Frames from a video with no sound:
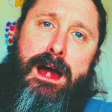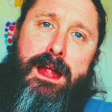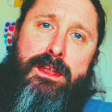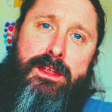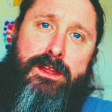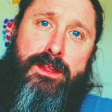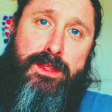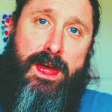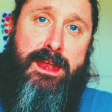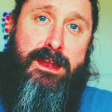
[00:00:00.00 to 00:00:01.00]
and
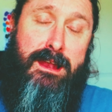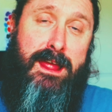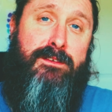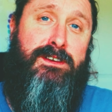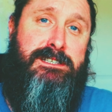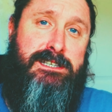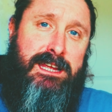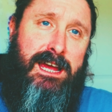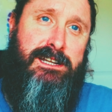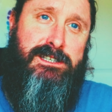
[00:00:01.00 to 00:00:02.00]
then leave it to
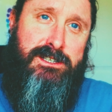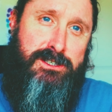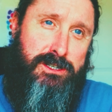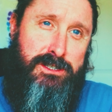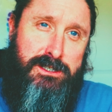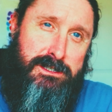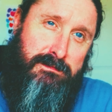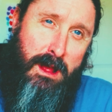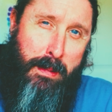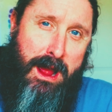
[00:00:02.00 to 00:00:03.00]
get to just
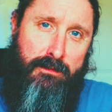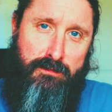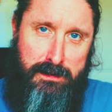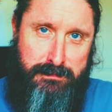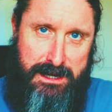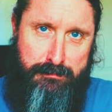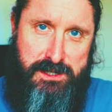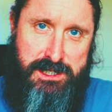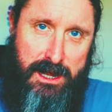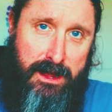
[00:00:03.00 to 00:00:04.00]
about room
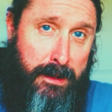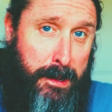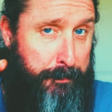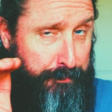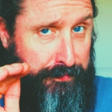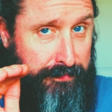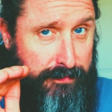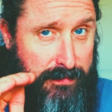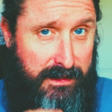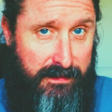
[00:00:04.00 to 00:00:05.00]
temperature,
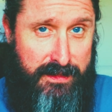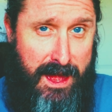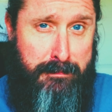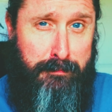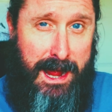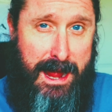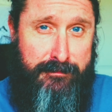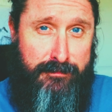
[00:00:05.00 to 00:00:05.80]
then pan